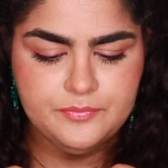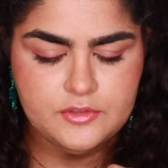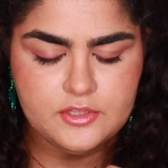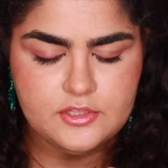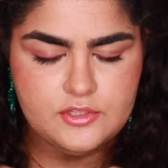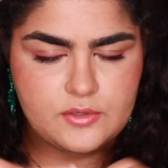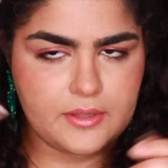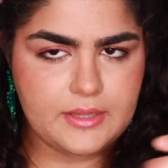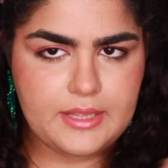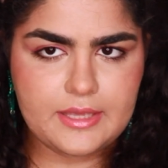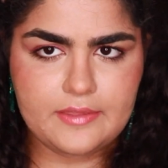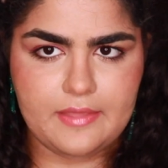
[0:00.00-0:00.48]

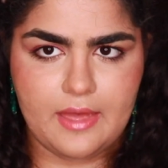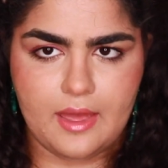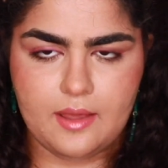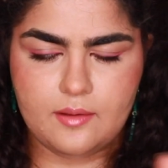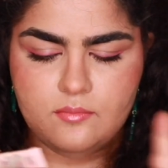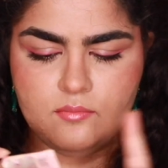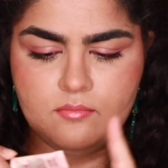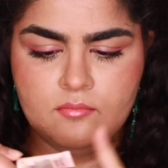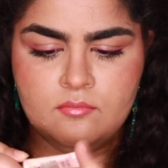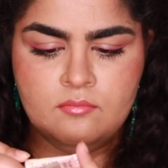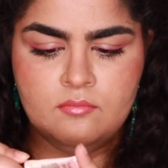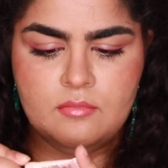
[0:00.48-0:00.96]
So I like
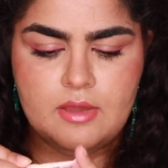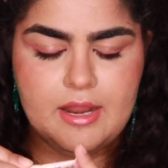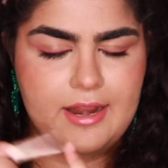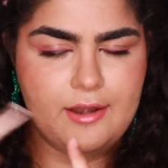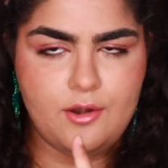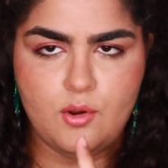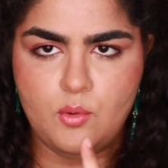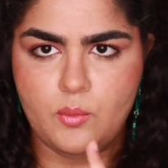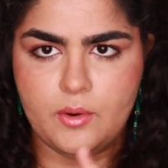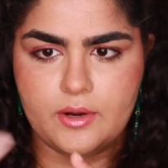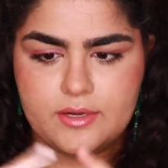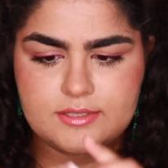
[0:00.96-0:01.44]
that. And I
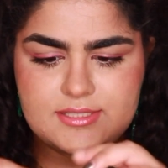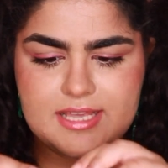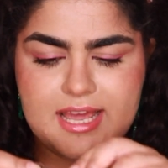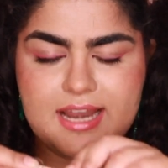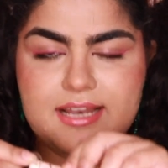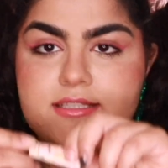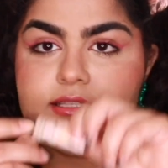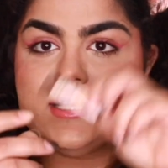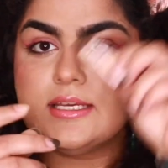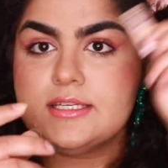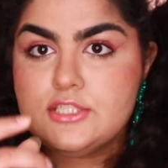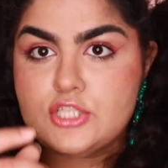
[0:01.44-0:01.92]
know it works, and
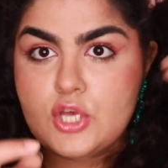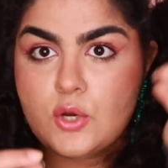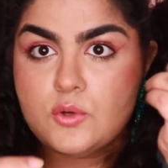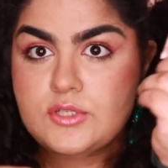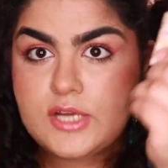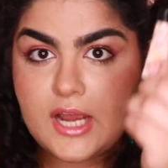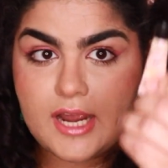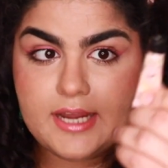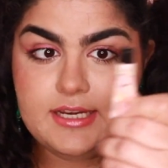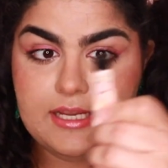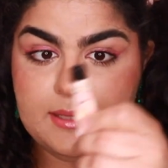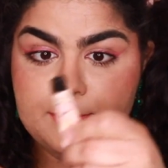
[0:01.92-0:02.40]
it's like so
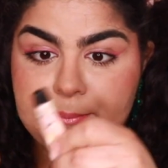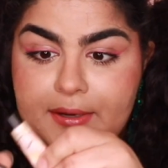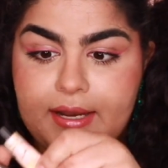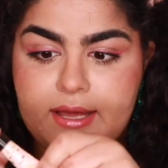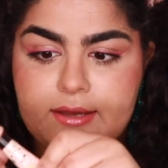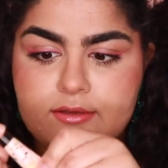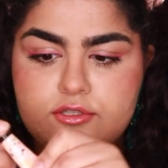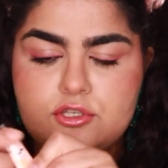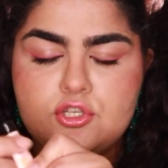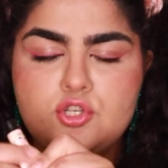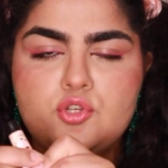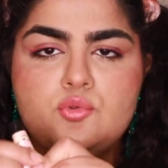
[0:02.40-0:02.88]
tiny, but
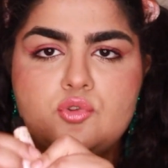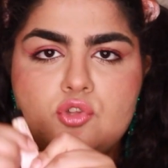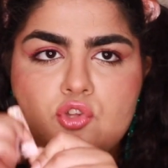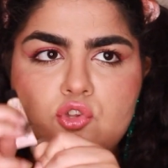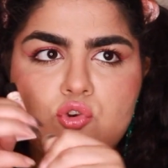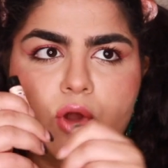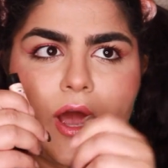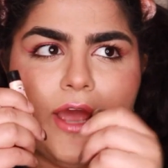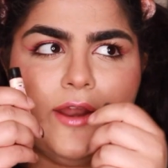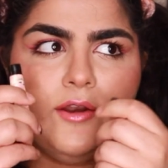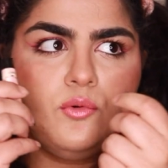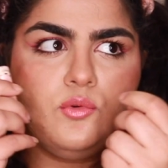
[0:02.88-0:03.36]
also, you
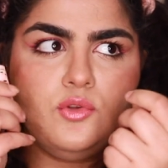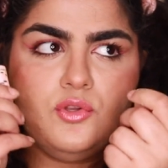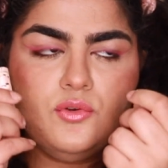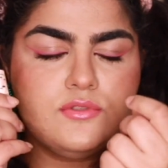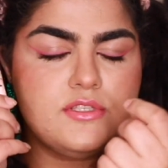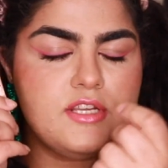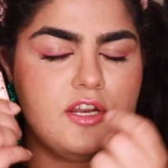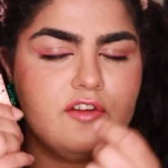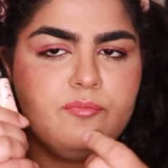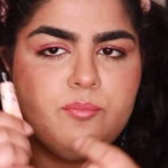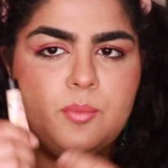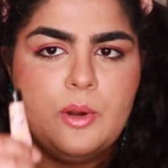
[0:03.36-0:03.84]
know, I don't use
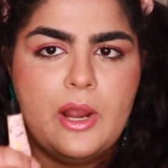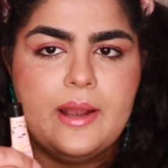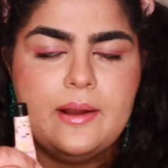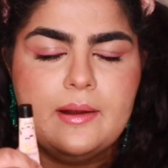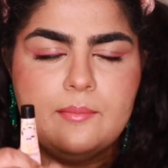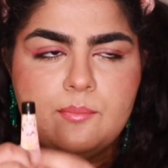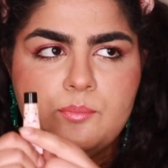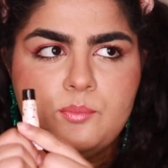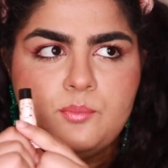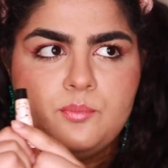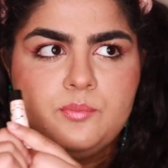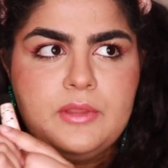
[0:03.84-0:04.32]
enough
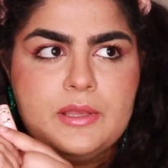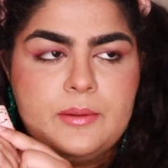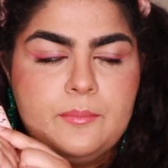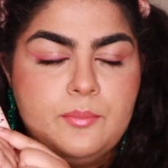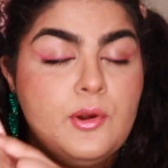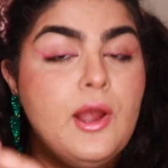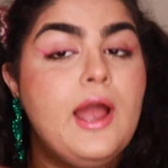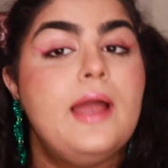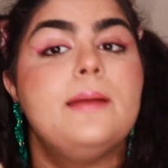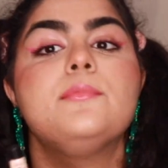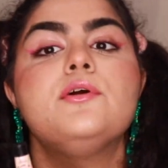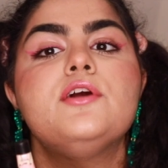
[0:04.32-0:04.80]

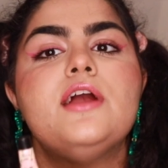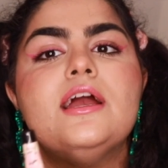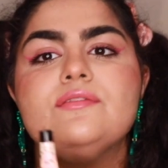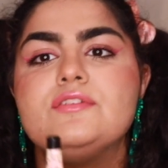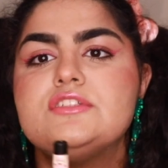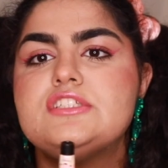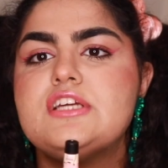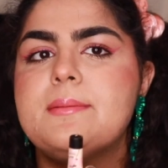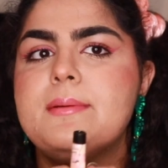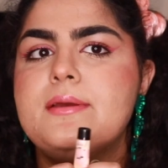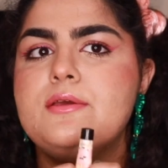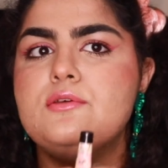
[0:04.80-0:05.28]
primer every
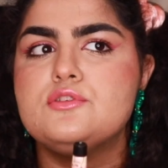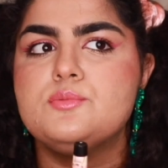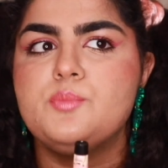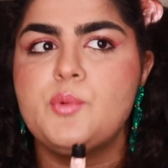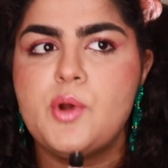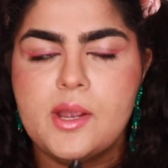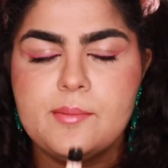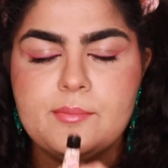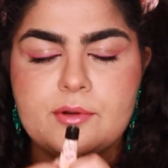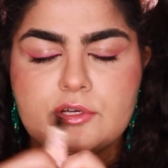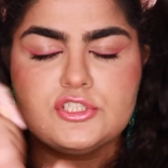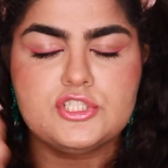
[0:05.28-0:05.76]
time I use
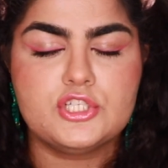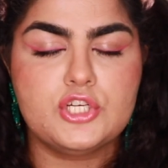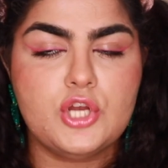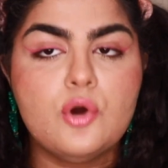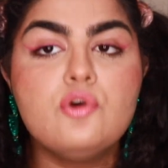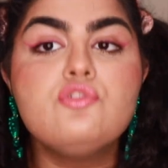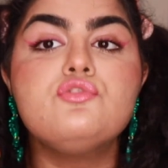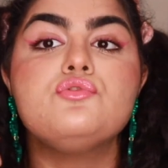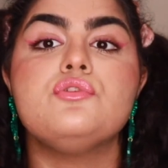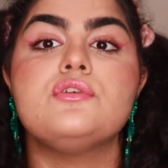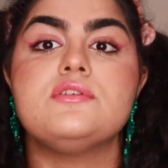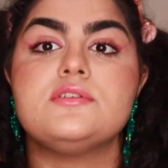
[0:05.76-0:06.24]
primer to go
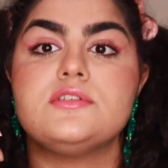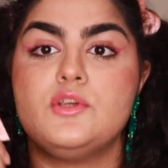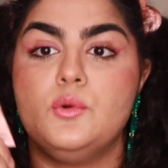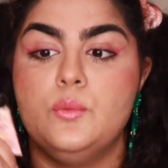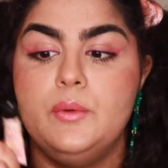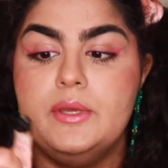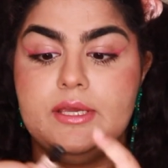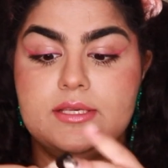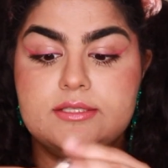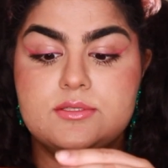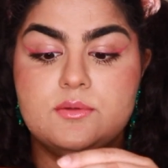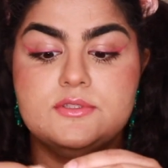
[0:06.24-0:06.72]
through this in a
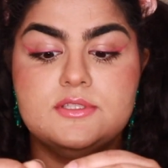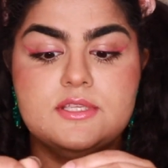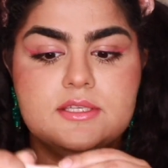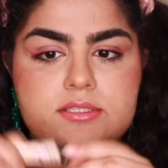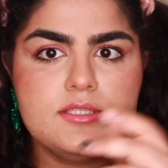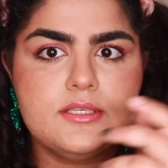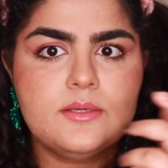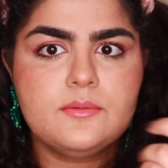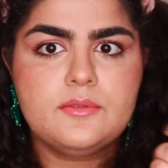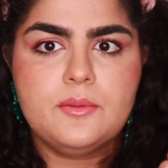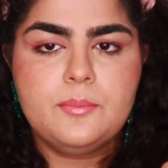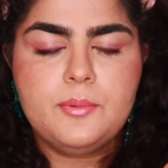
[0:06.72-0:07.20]
week. So it's
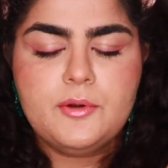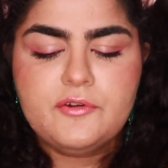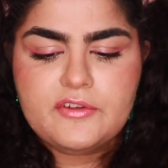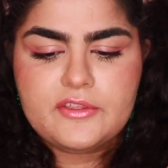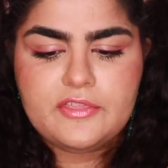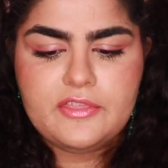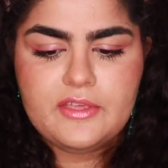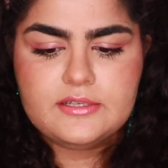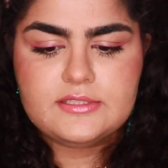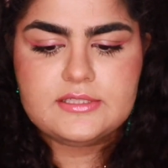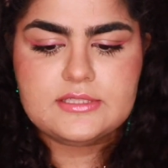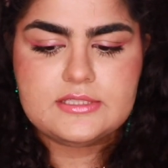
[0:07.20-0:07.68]
like the perfect
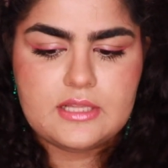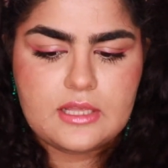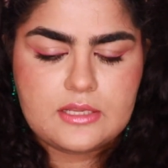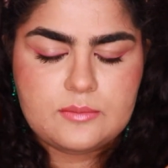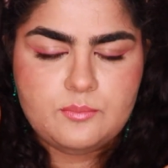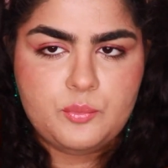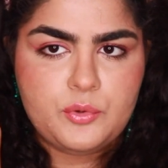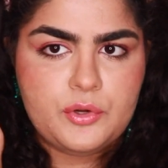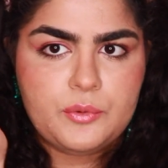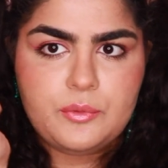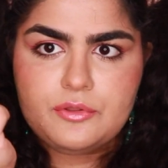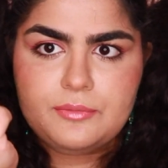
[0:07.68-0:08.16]
thing to
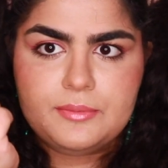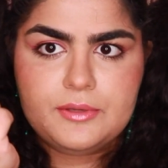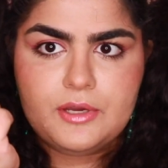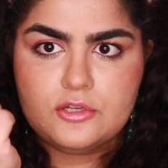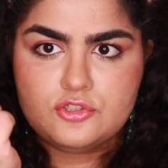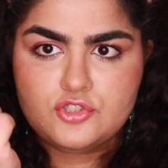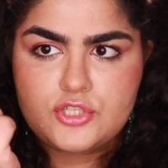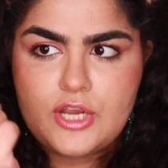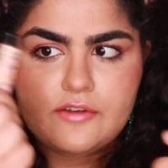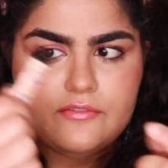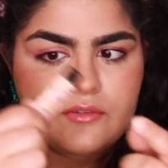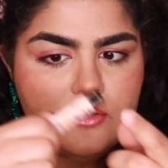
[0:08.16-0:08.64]
like bring with me on
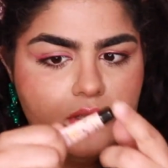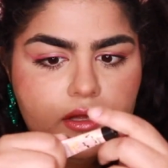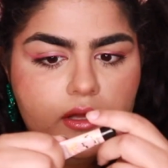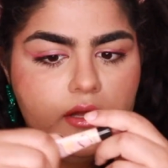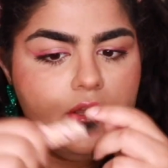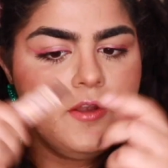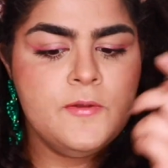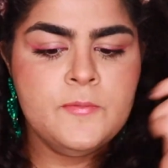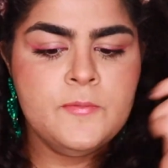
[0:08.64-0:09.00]
travel.